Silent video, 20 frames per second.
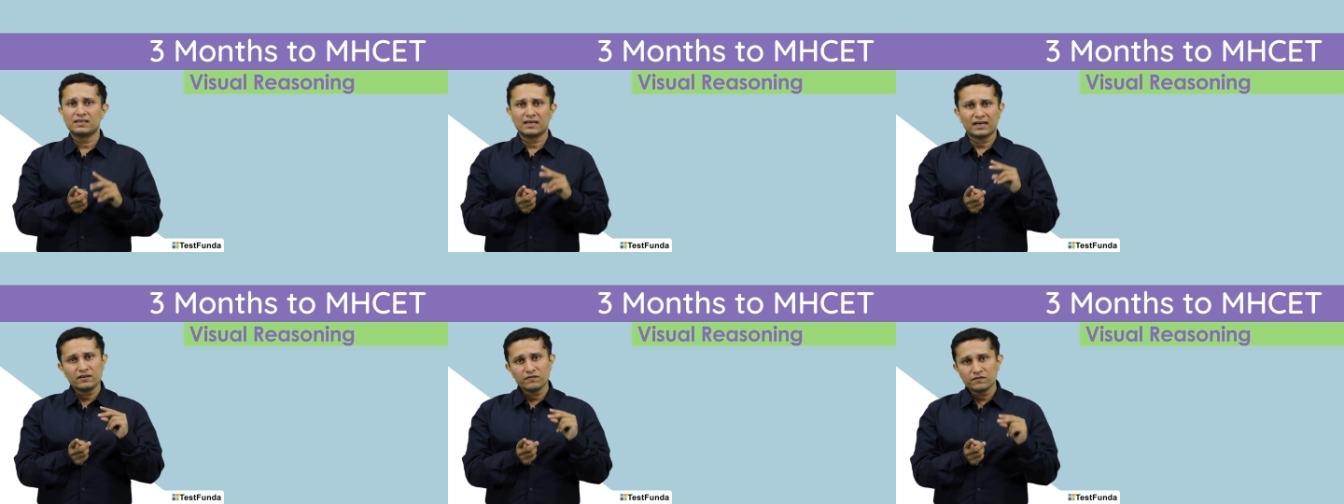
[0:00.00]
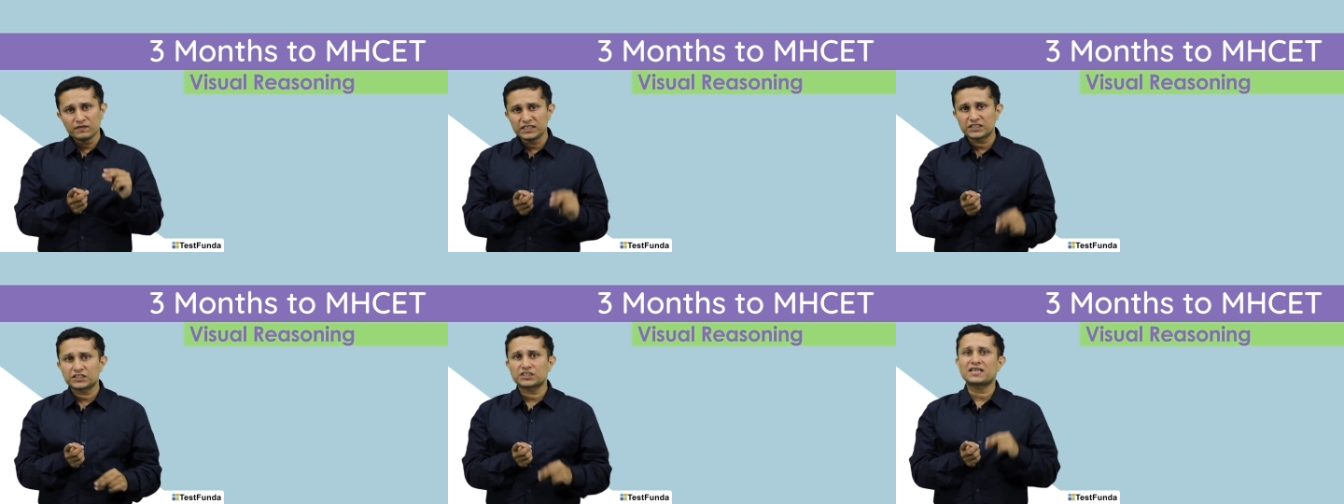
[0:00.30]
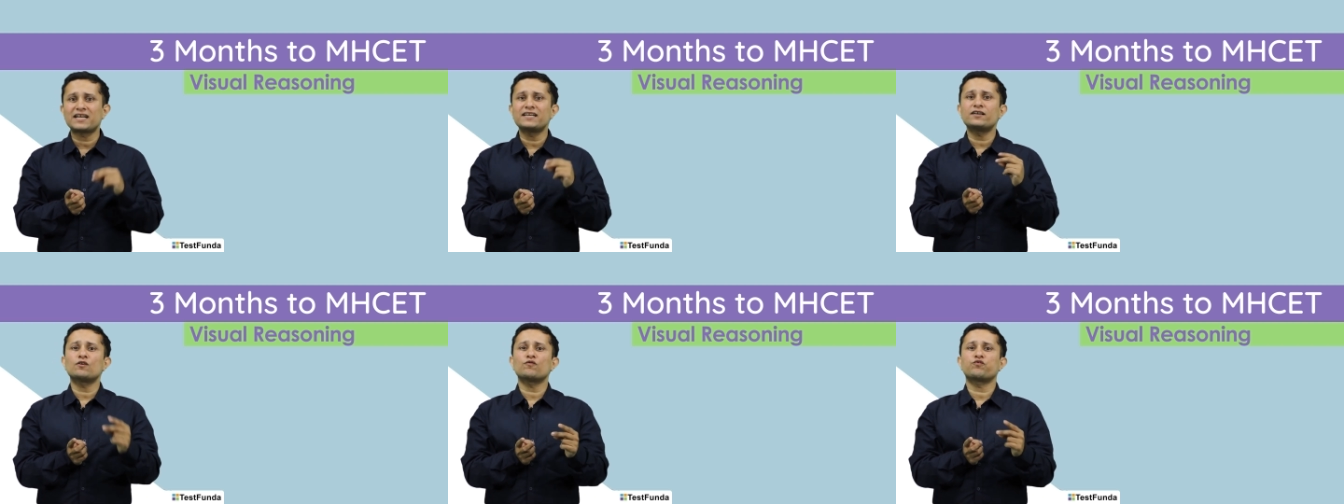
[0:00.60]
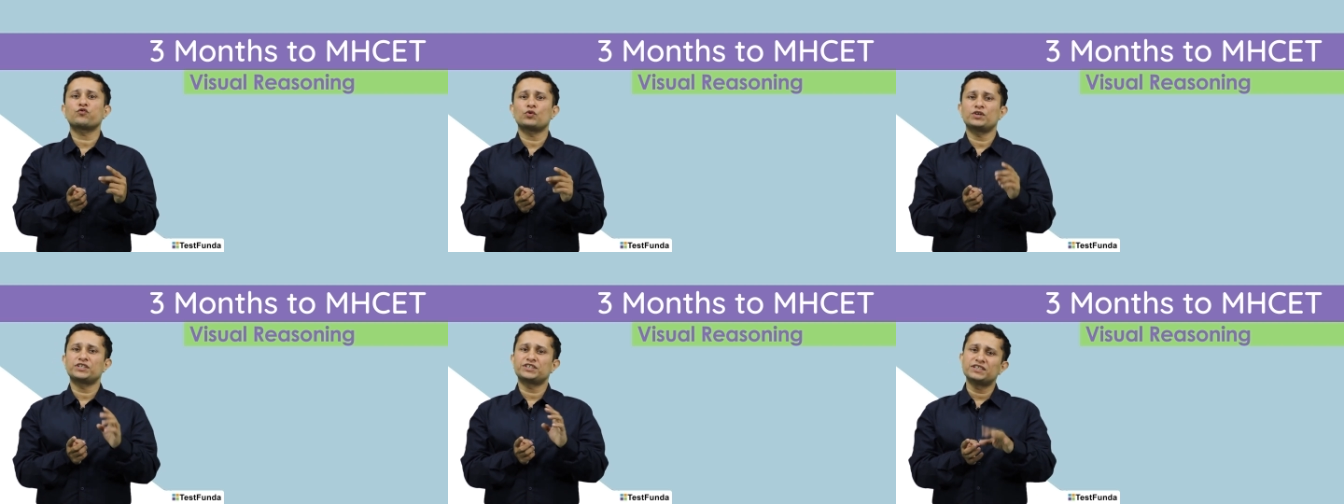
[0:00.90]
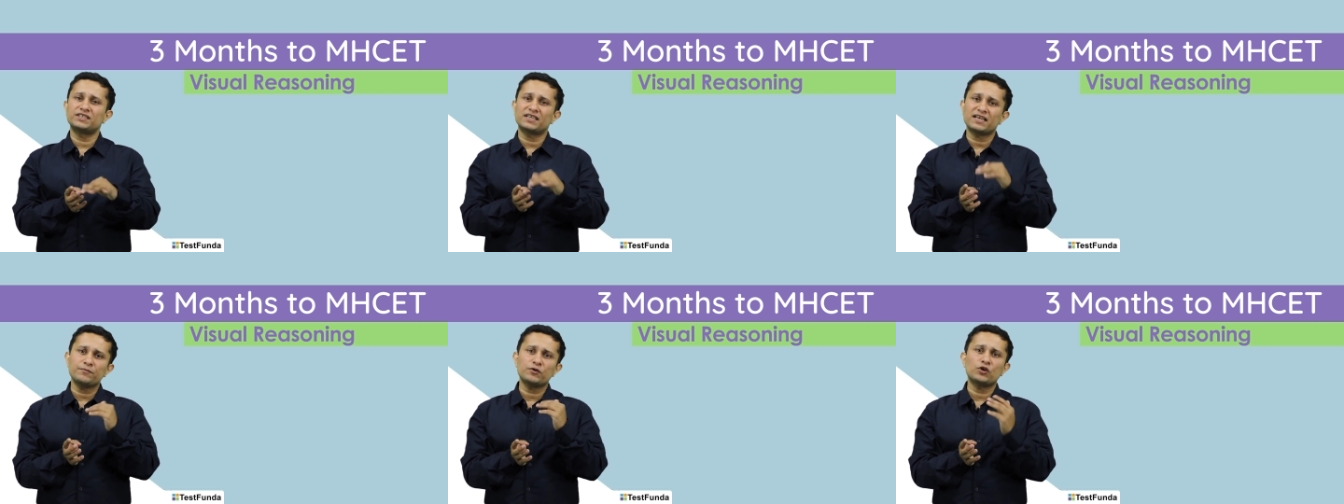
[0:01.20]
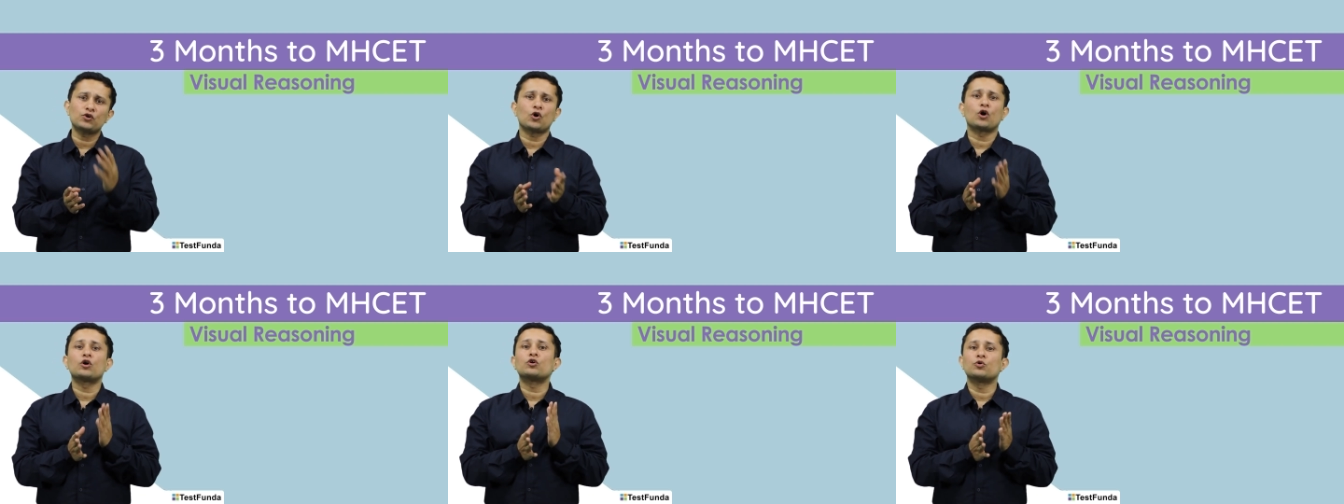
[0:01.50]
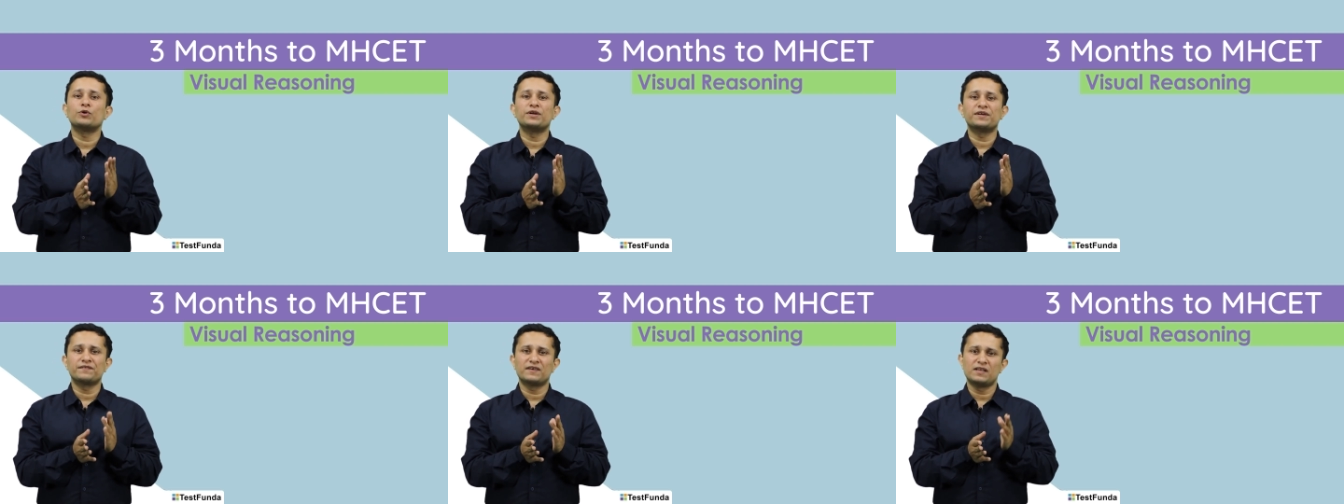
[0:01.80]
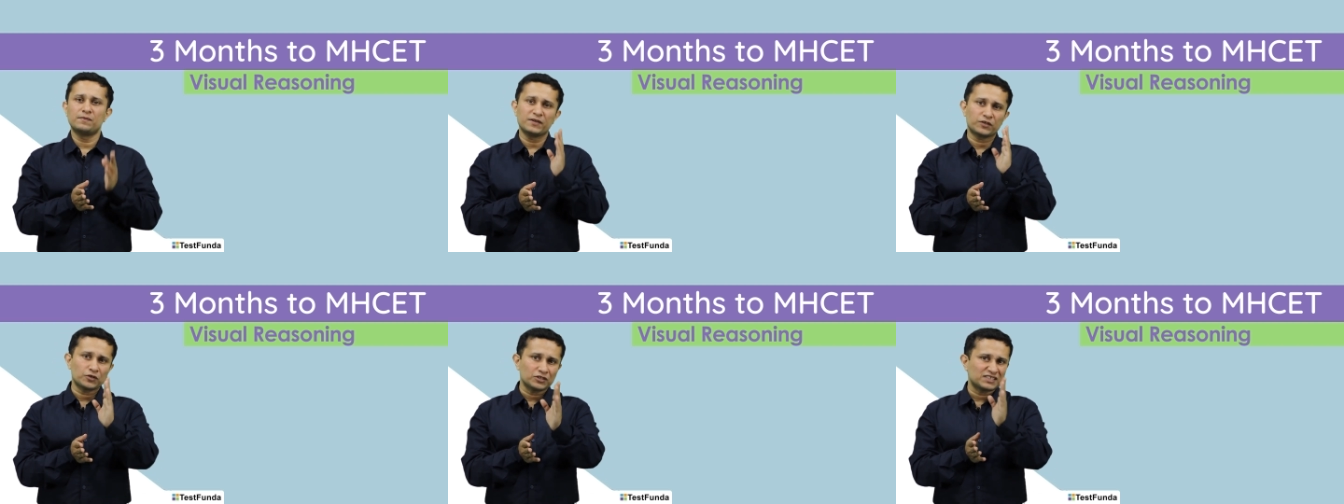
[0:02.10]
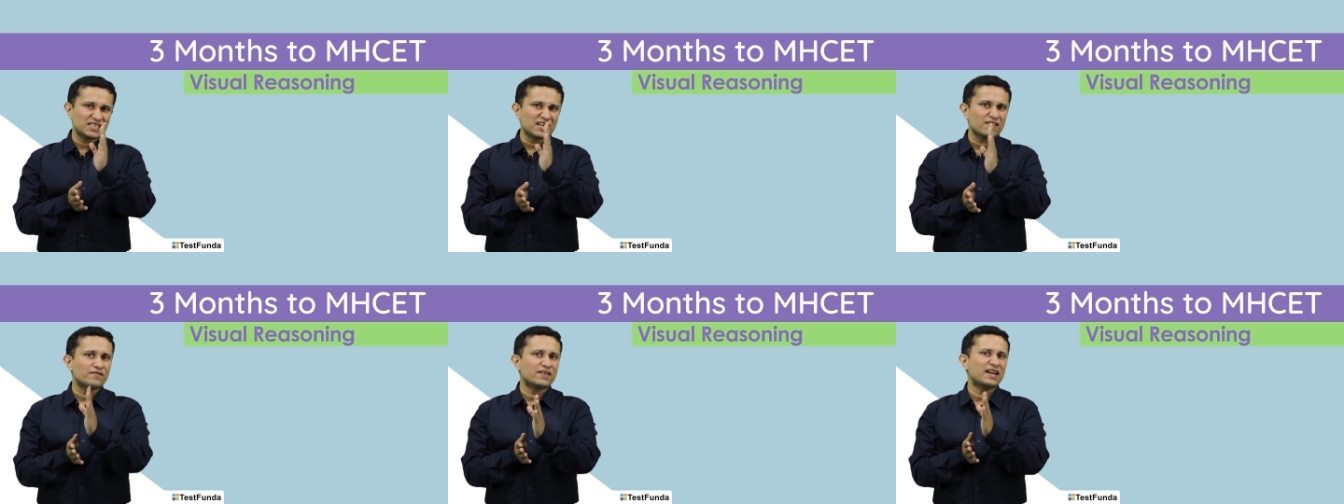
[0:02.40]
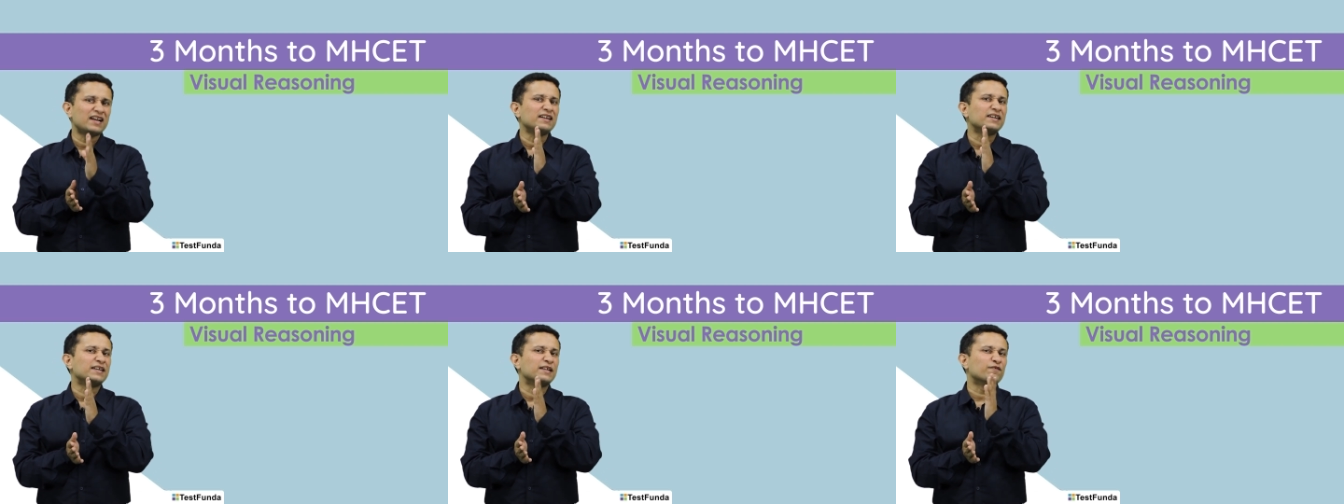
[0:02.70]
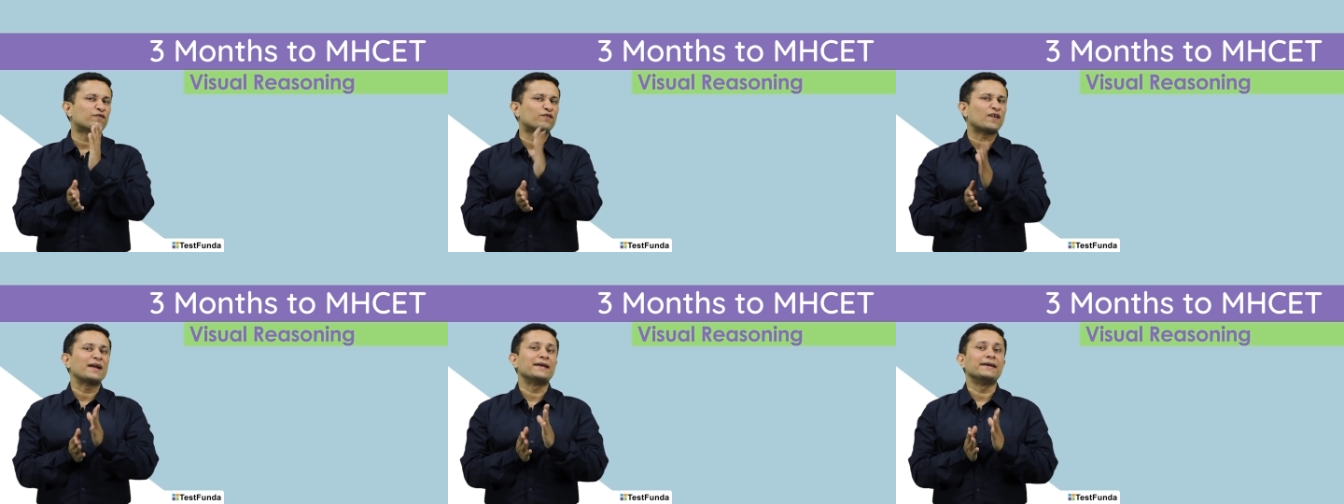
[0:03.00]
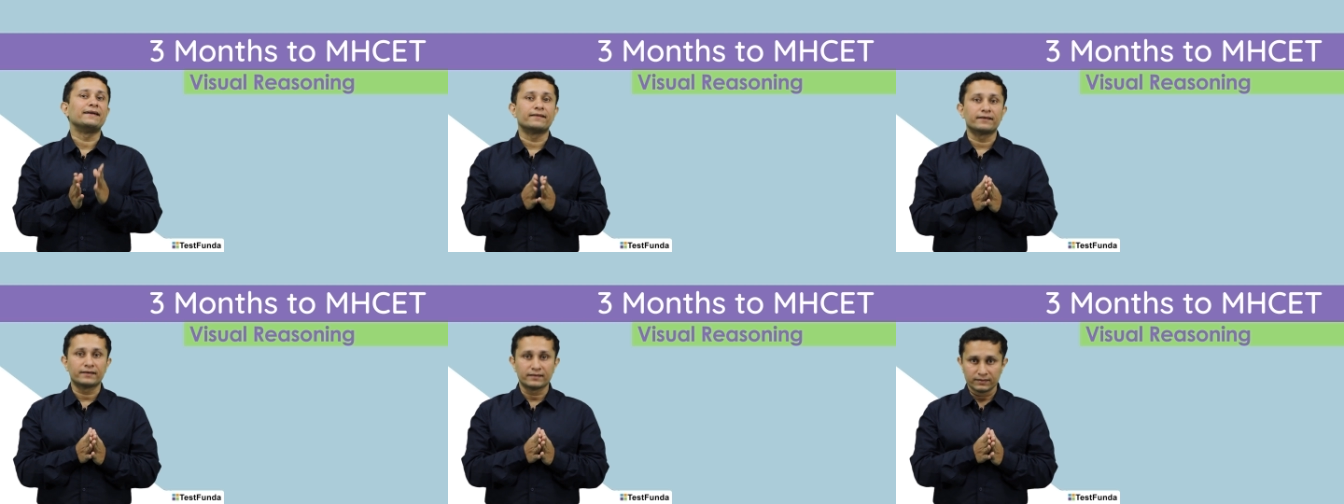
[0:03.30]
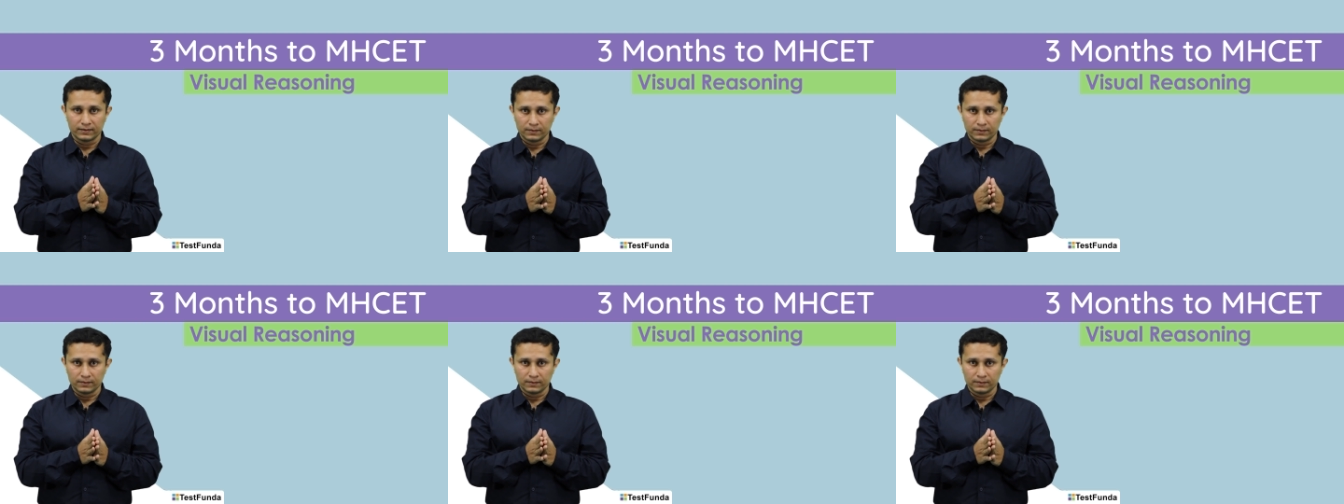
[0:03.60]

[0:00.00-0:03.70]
and which kind of question type you are not doing well, because they are well defined.